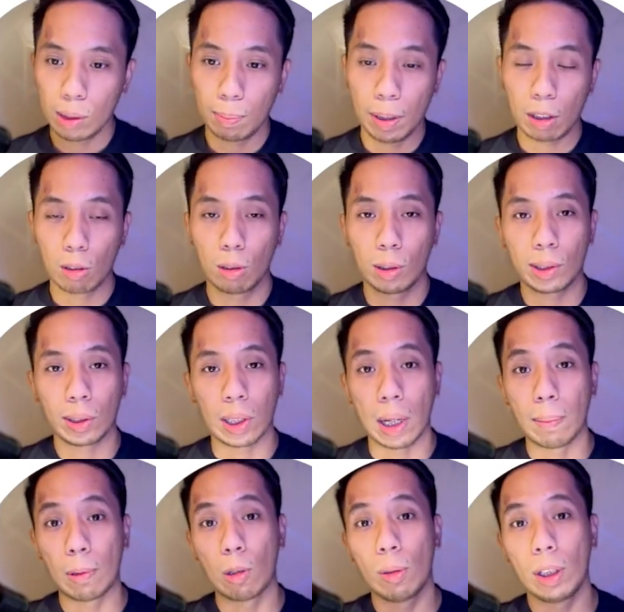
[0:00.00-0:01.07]
because
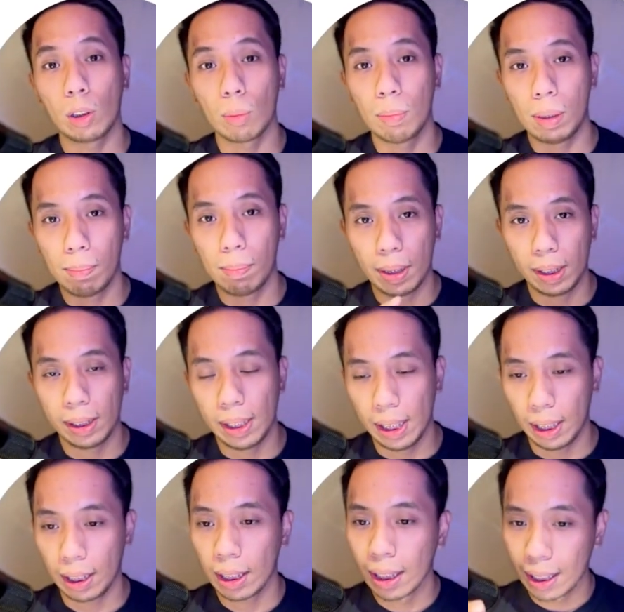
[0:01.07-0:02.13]
I'm going to be building